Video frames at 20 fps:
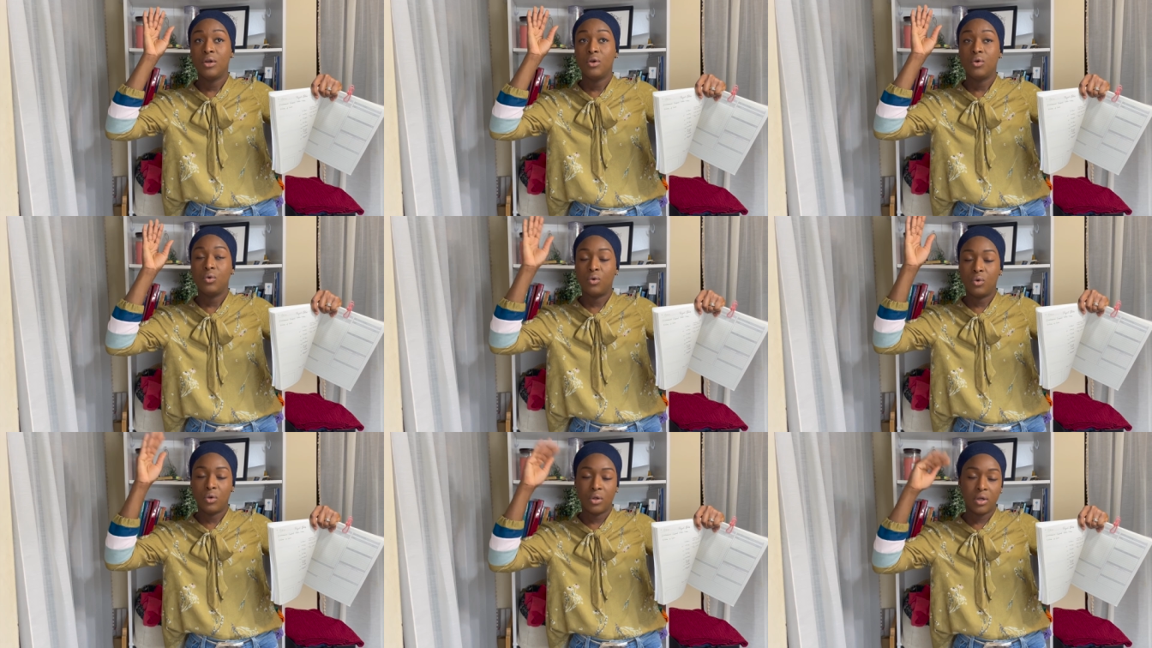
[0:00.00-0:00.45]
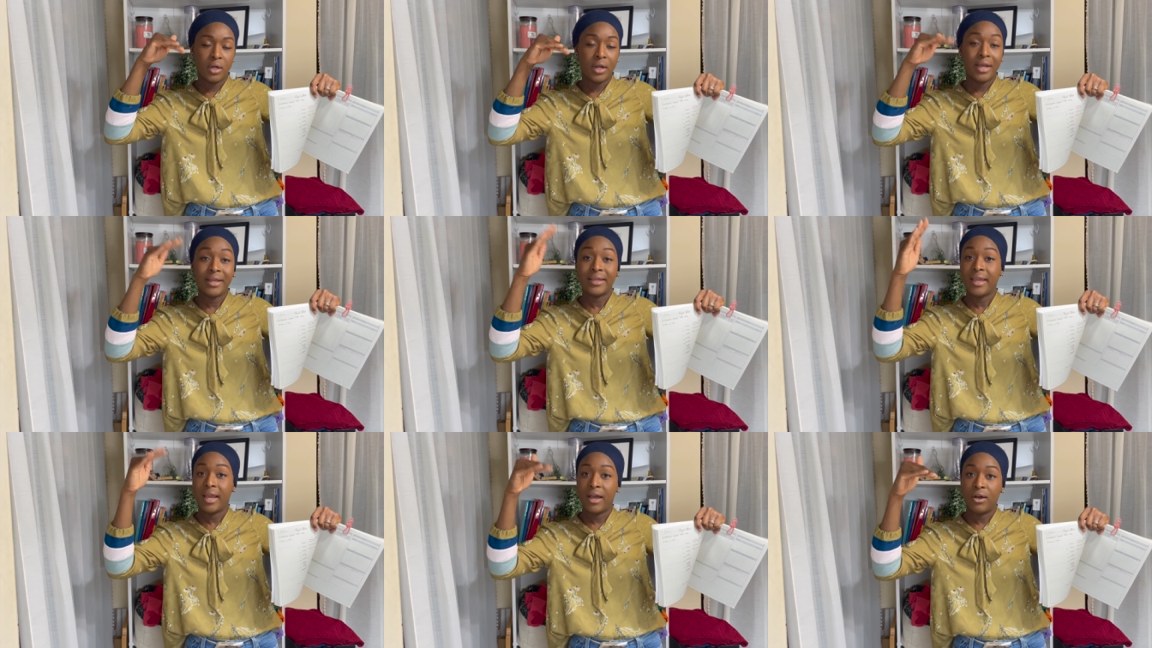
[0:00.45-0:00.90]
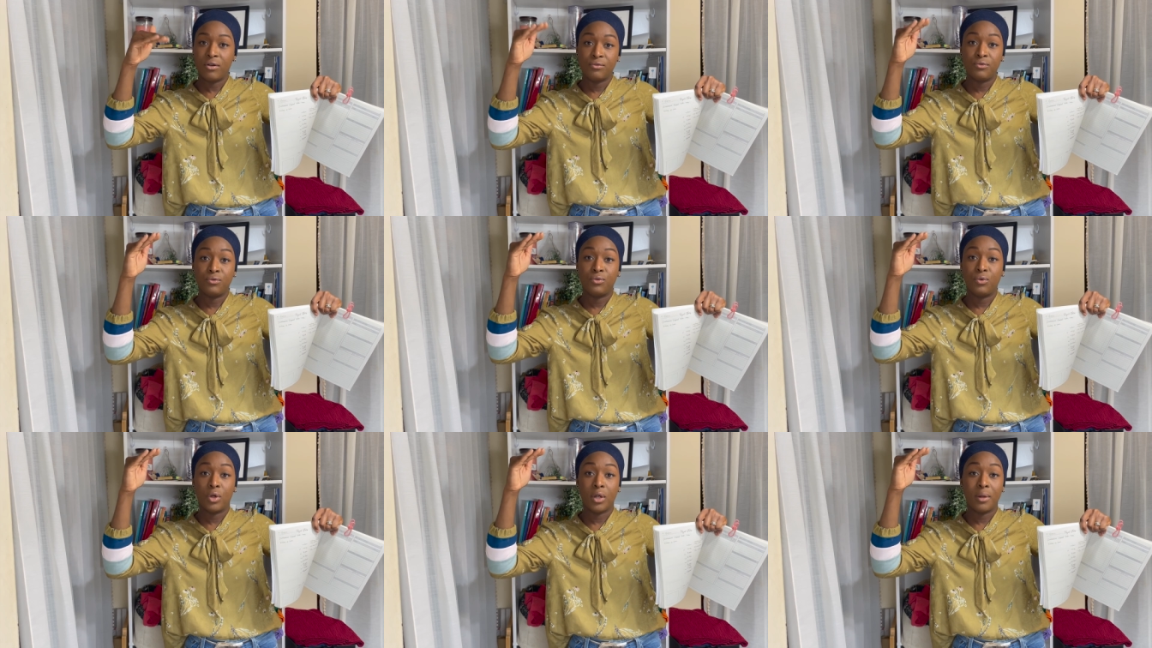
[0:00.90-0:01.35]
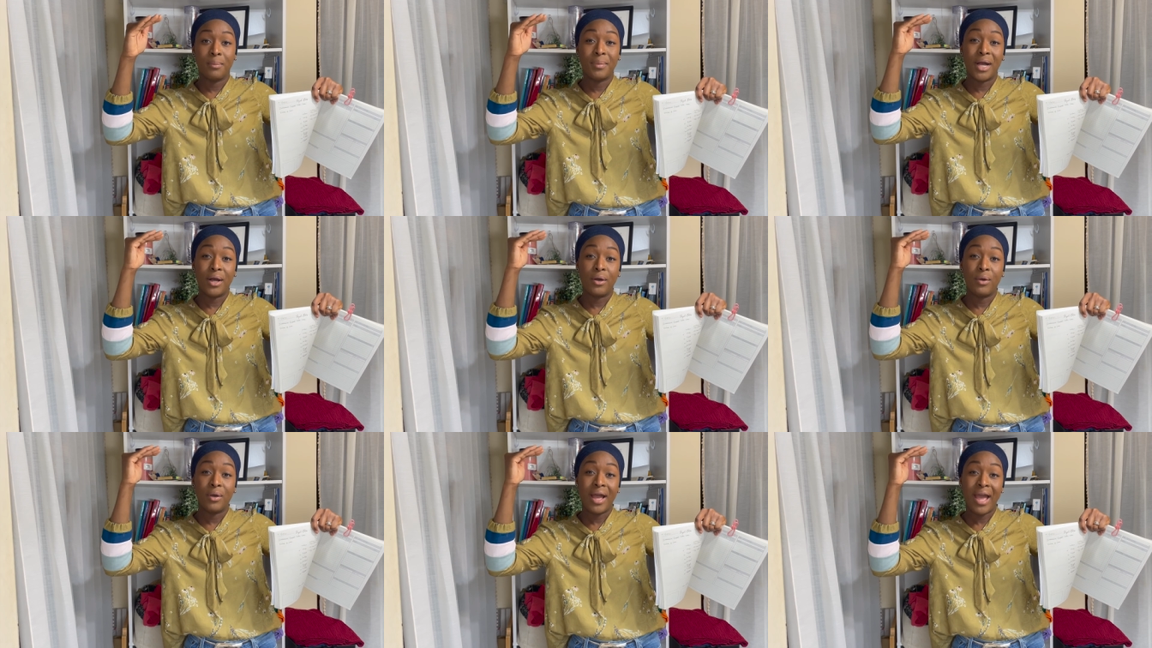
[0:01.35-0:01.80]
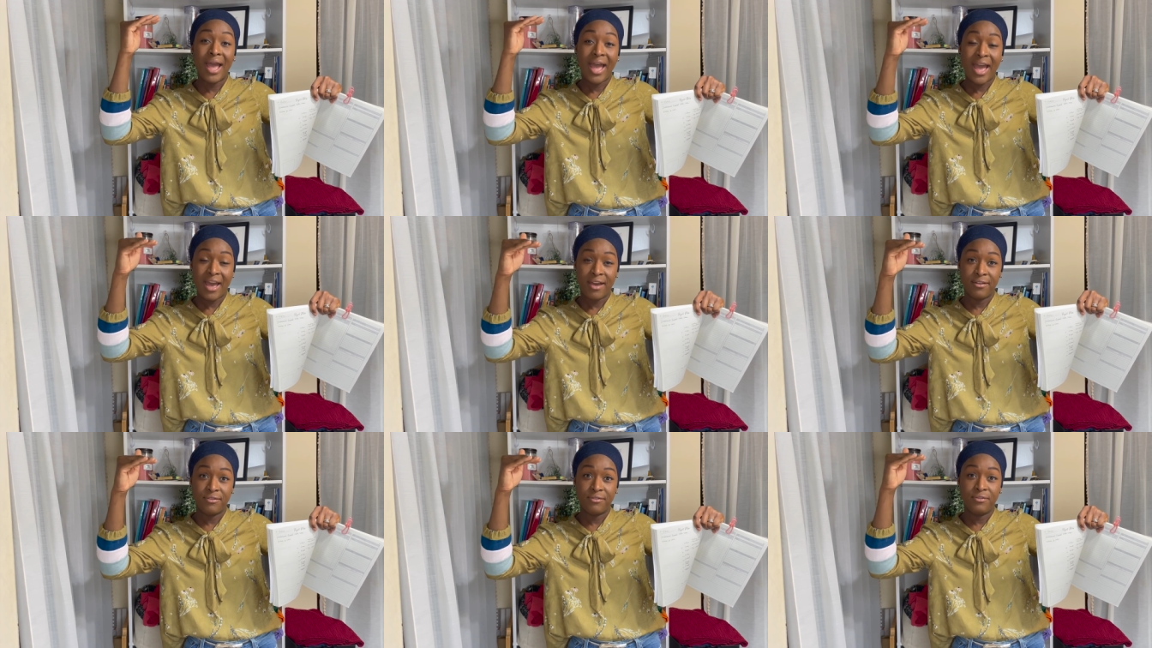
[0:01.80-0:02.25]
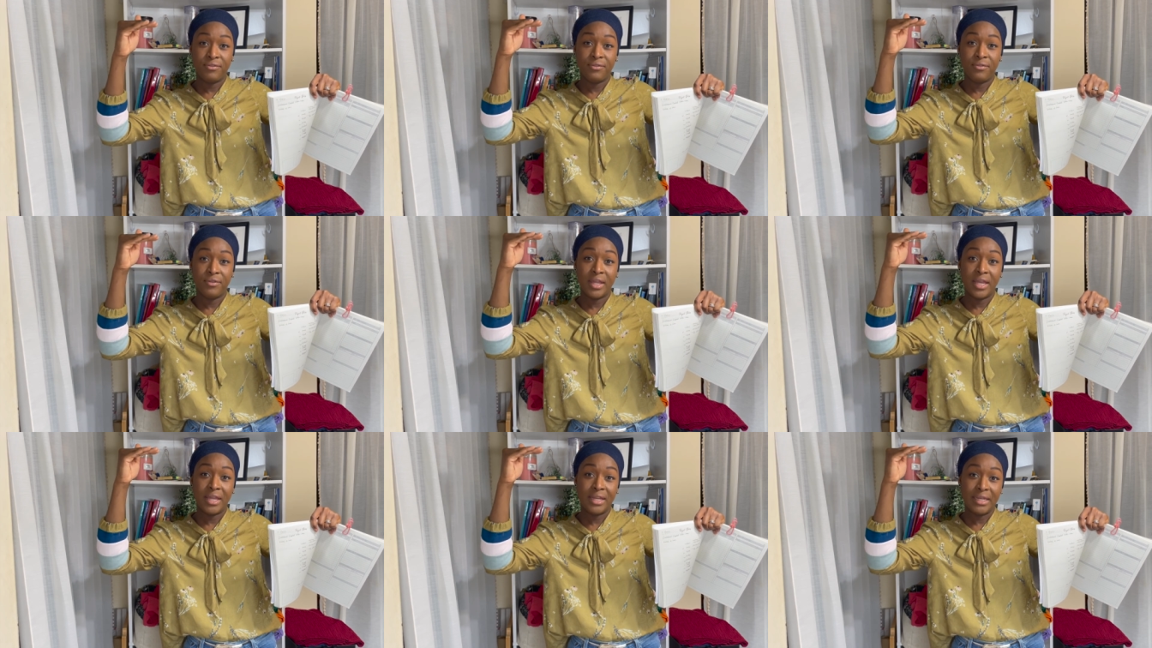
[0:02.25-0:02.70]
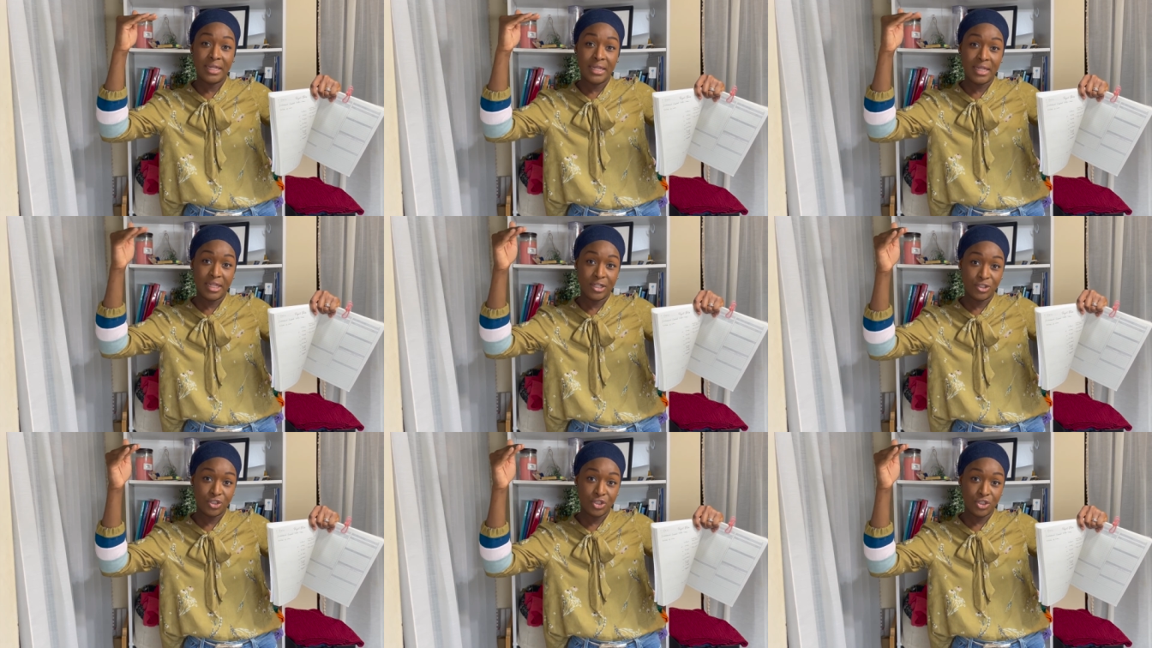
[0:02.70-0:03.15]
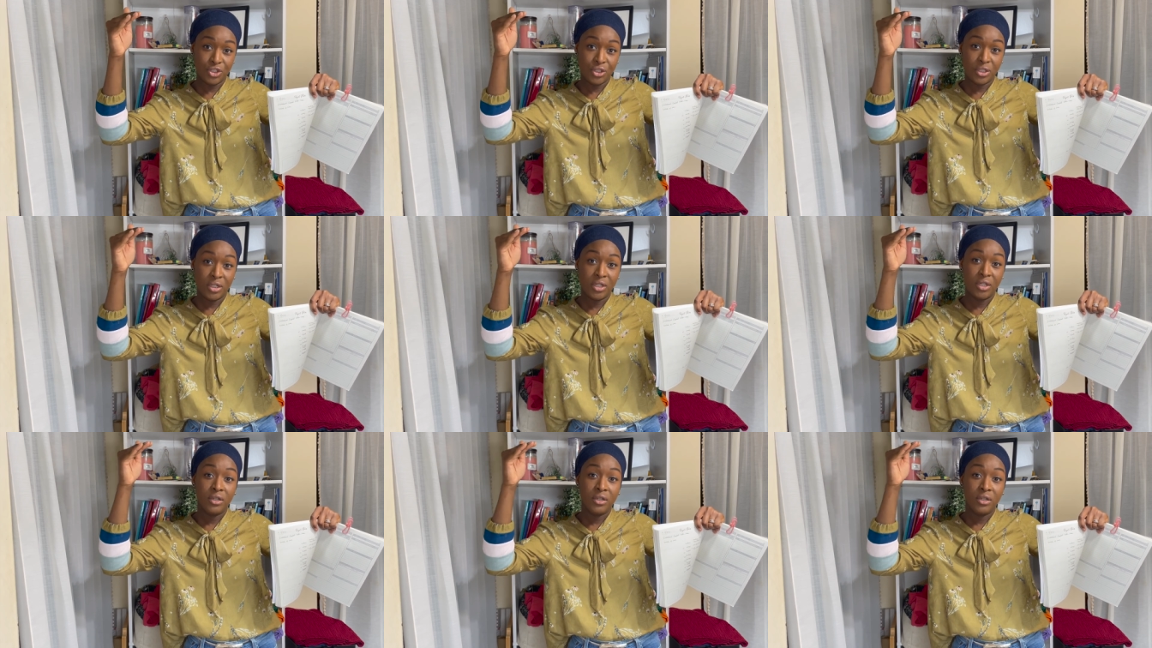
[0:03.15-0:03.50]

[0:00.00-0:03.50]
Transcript: or account for about half an inch